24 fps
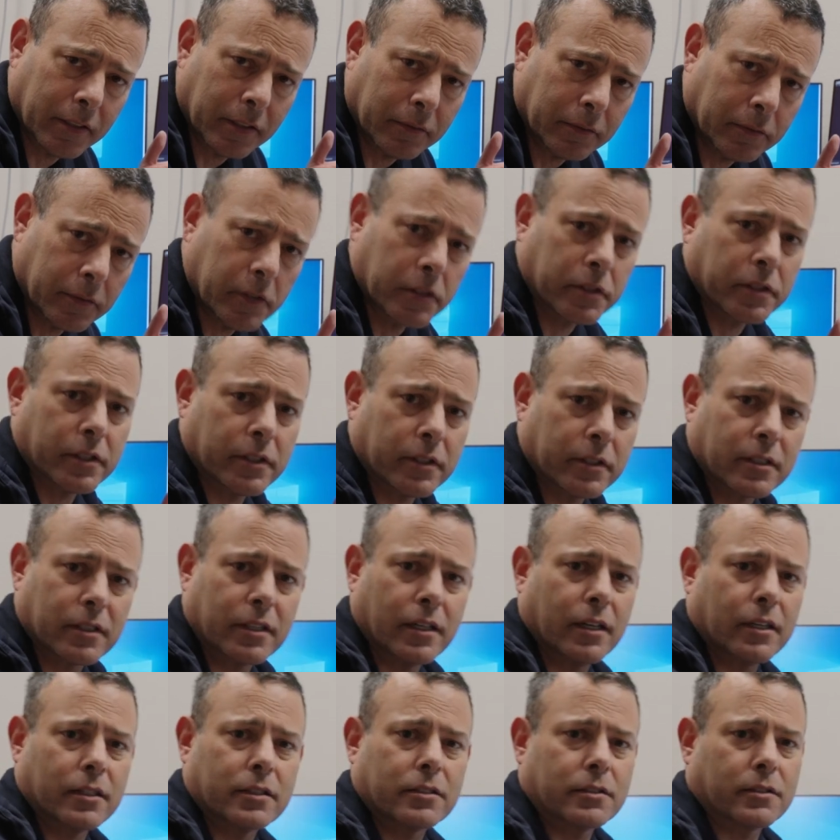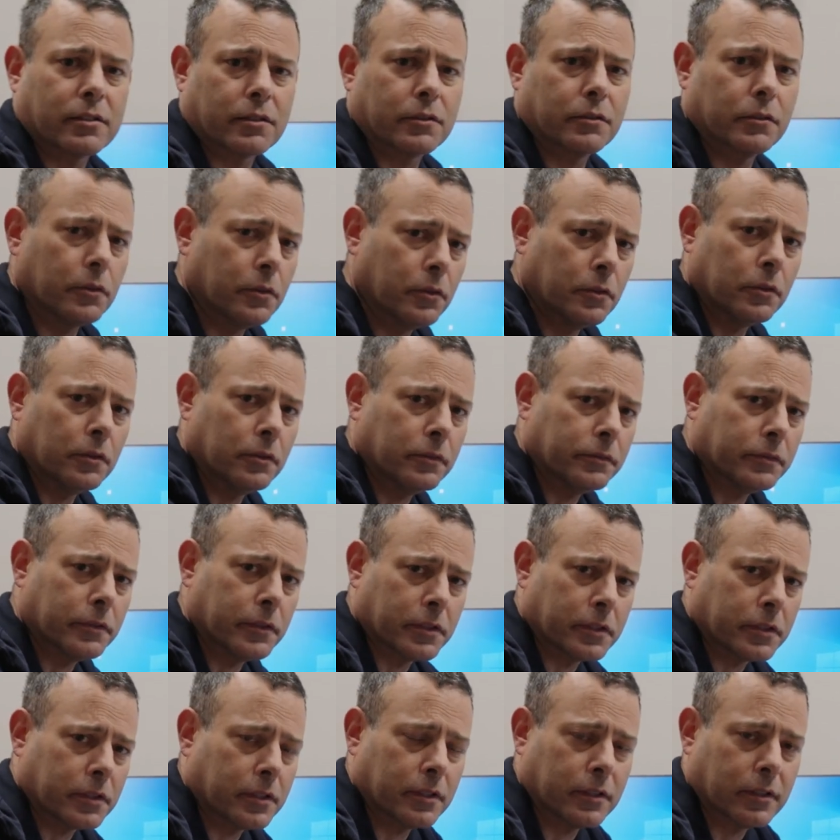a versus test, Google
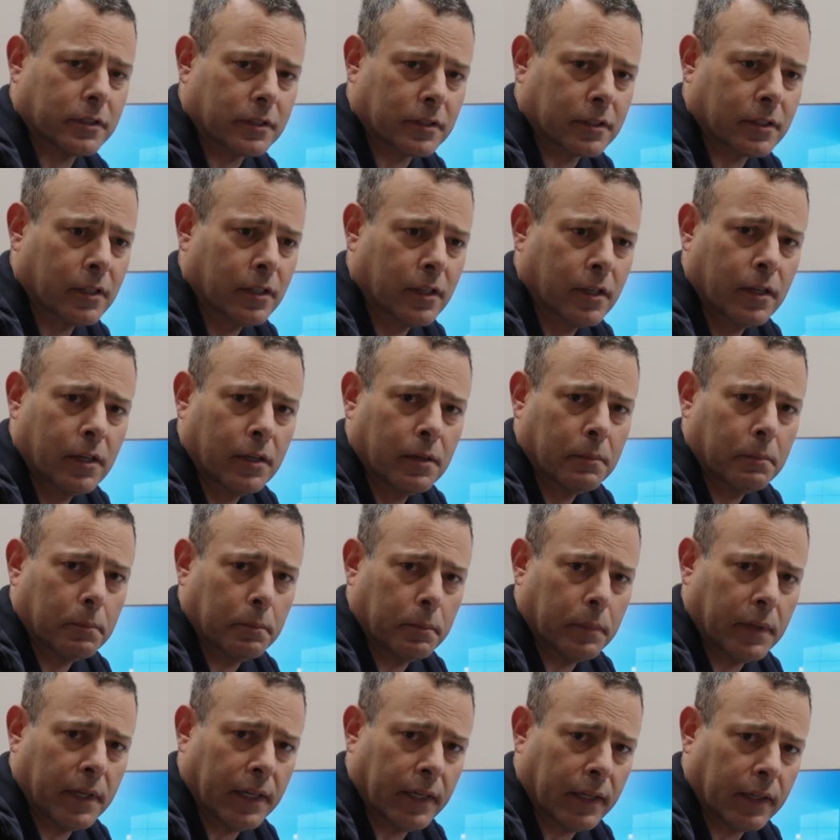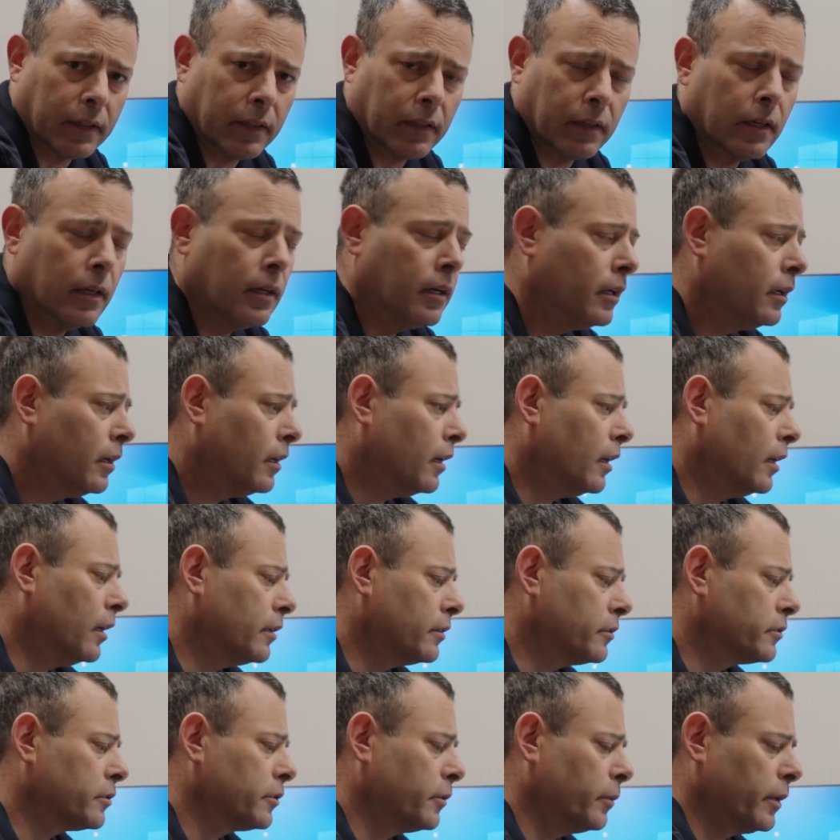versus Bing.
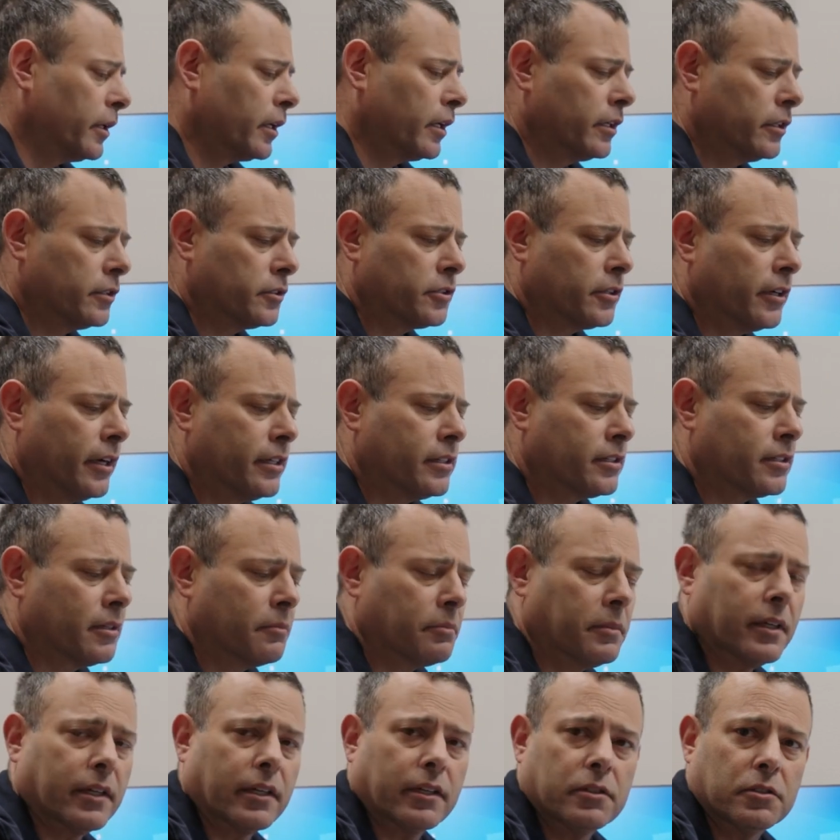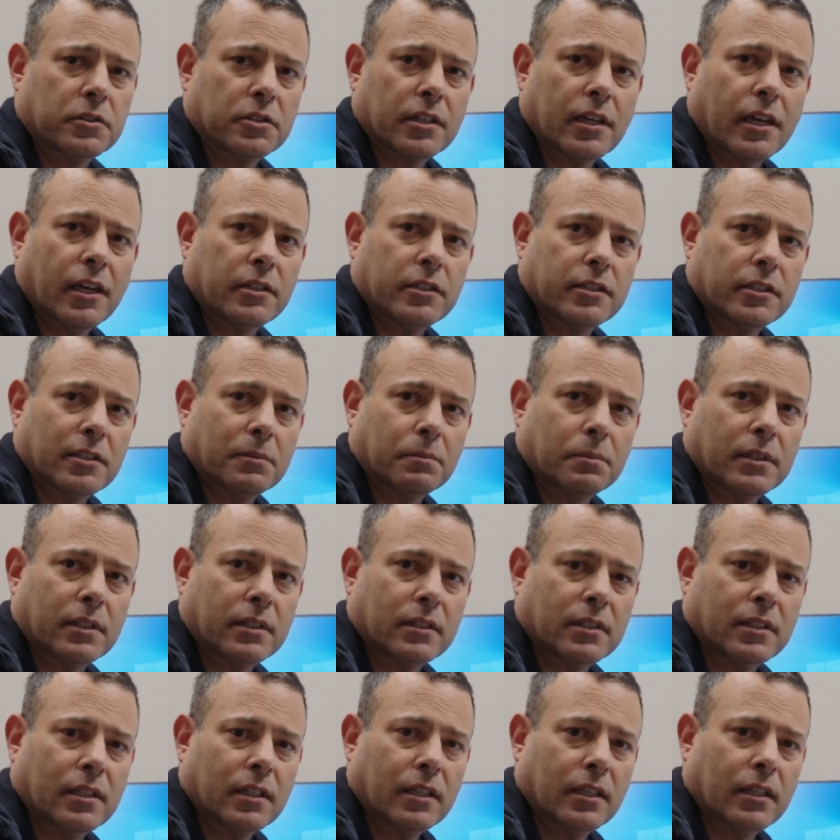So we're going to try something in
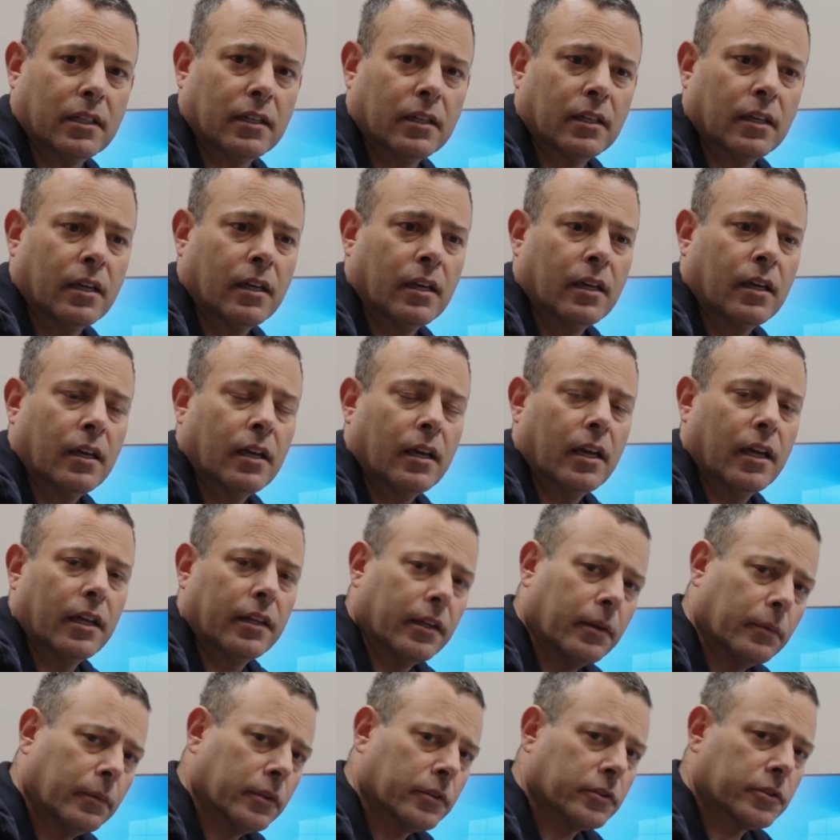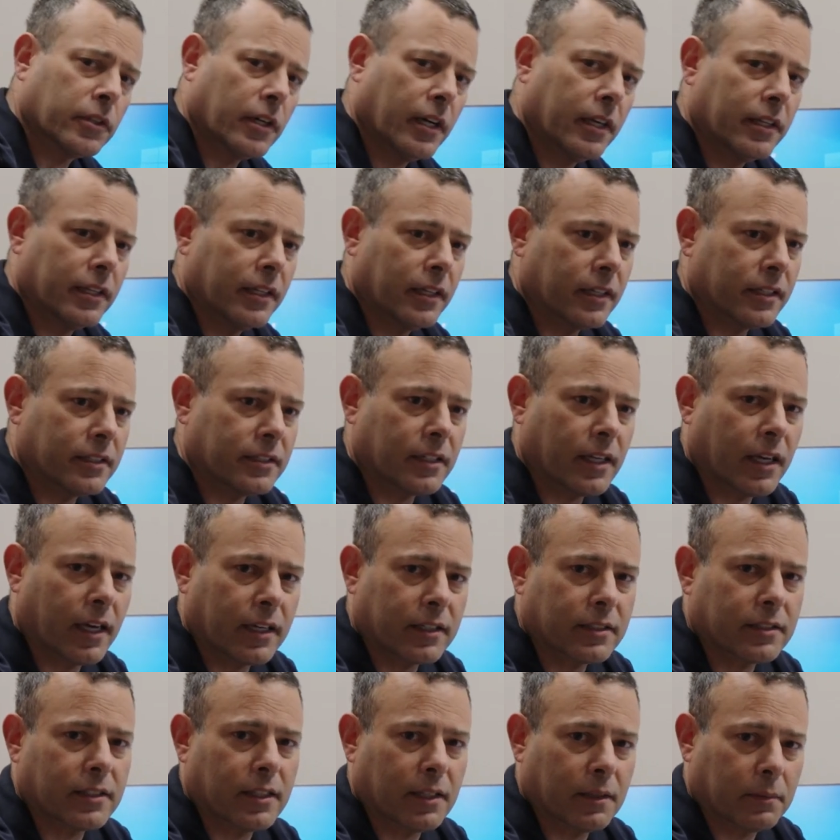ChatGPT, and then we'll try the exact
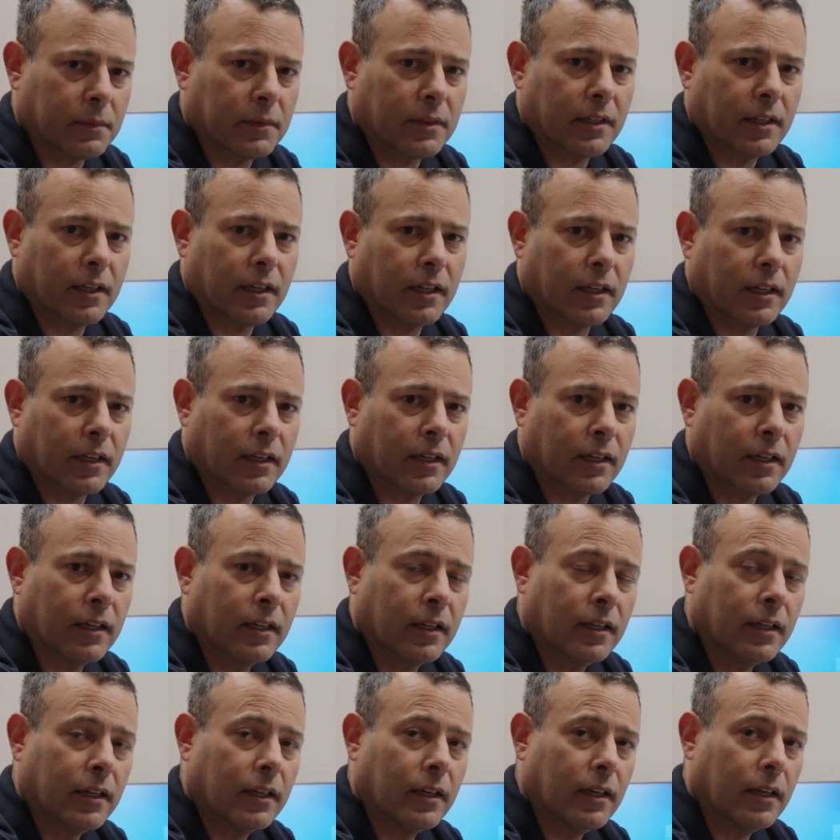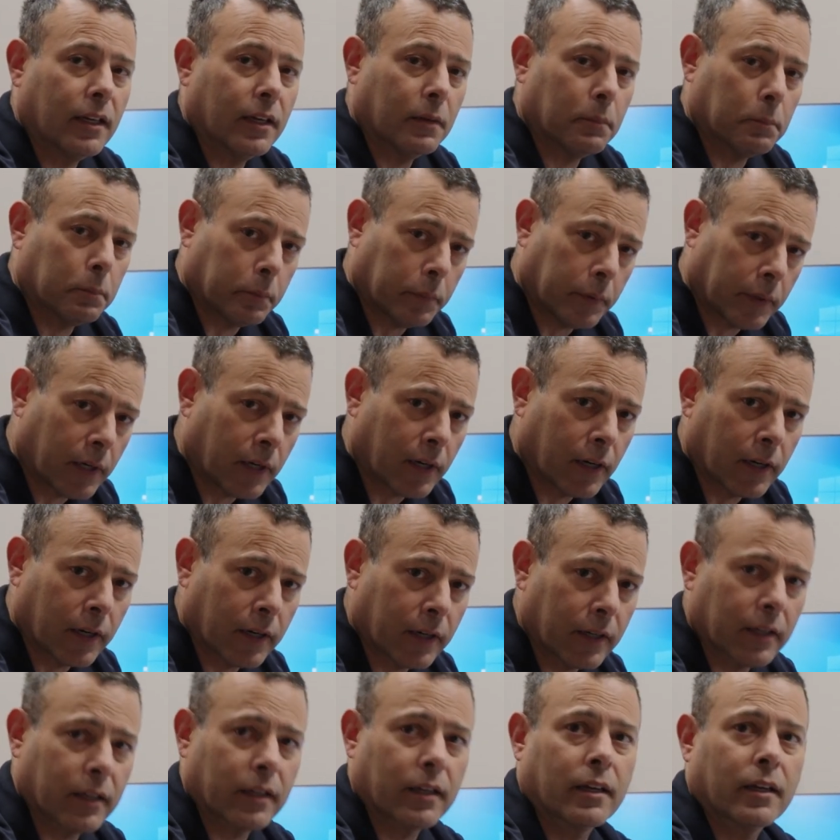same thing in
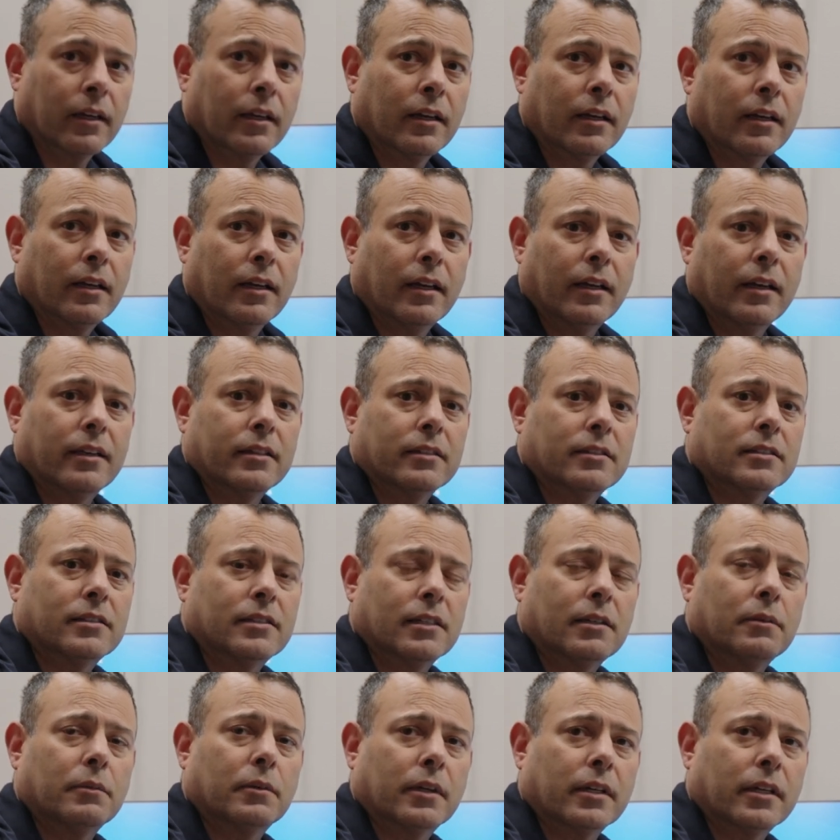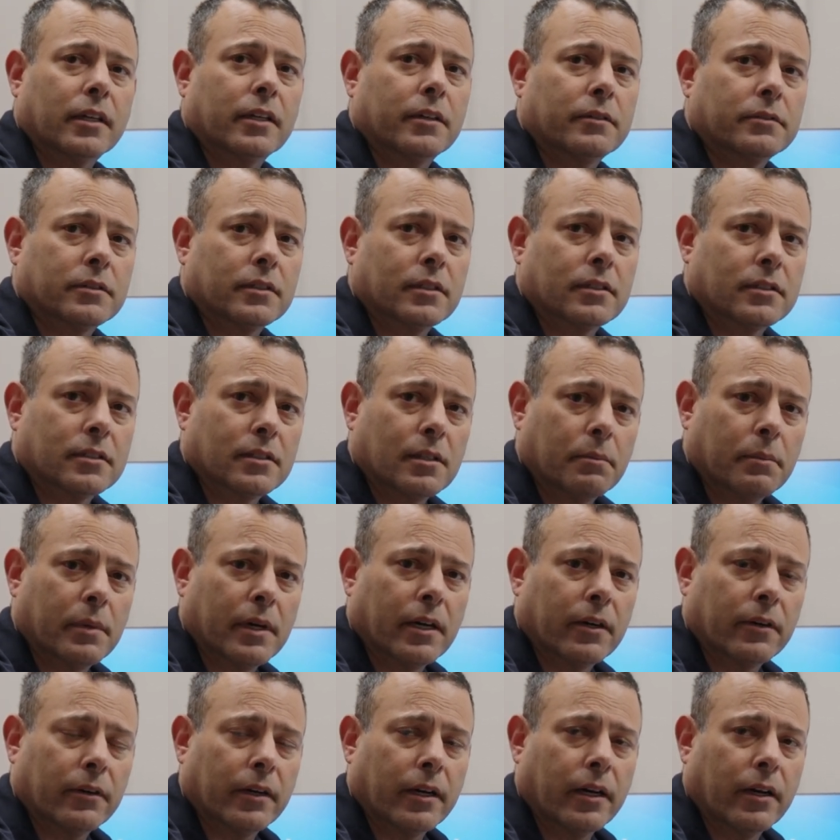Bard and see what gives us the
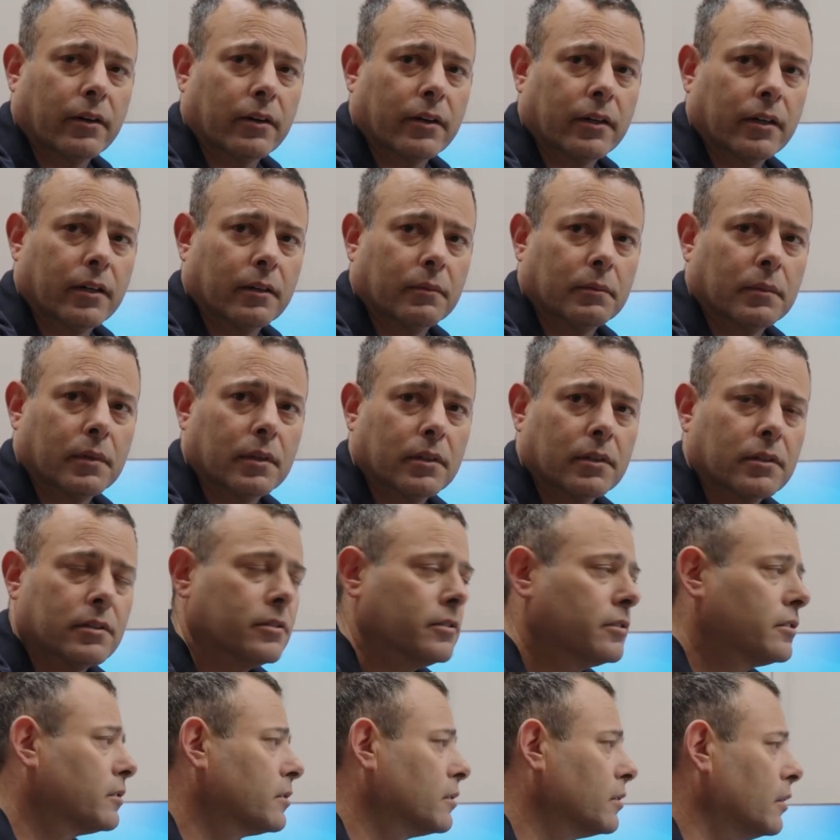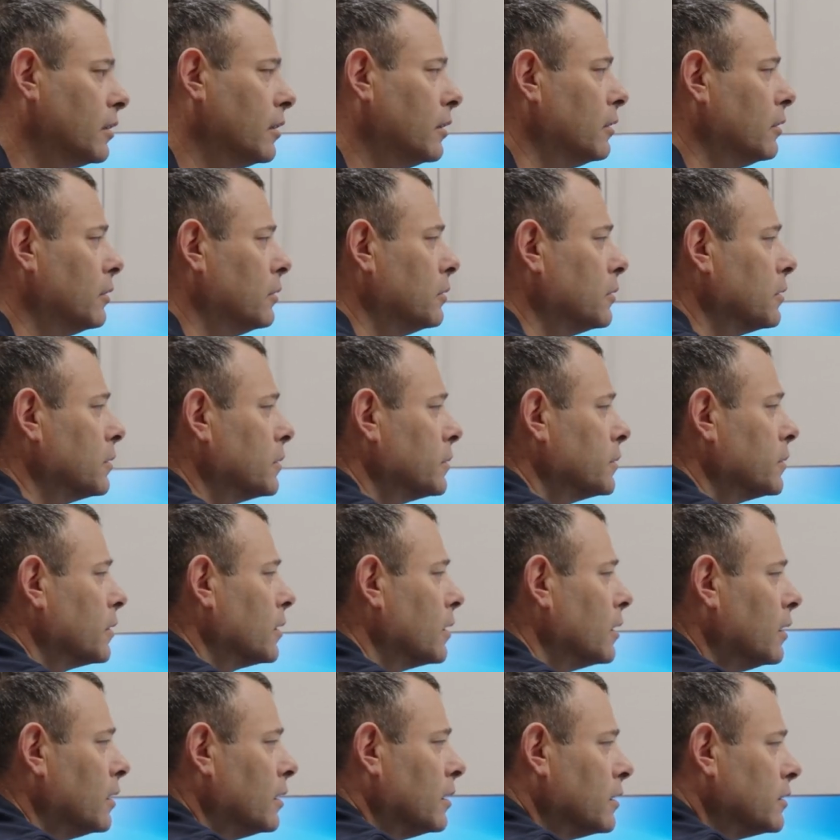better outcome. So
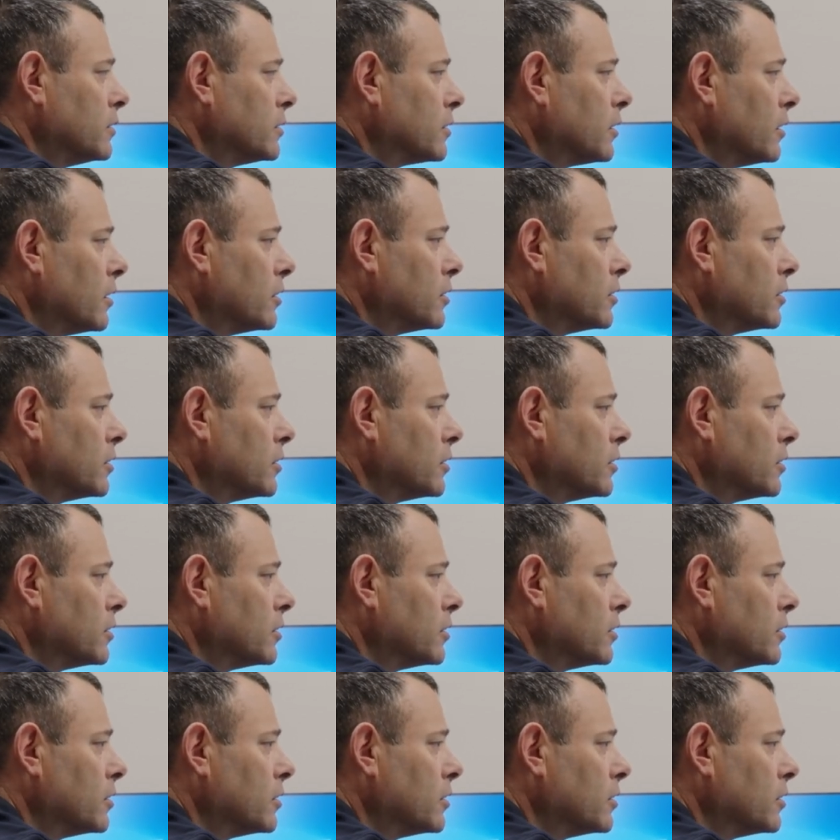let's go to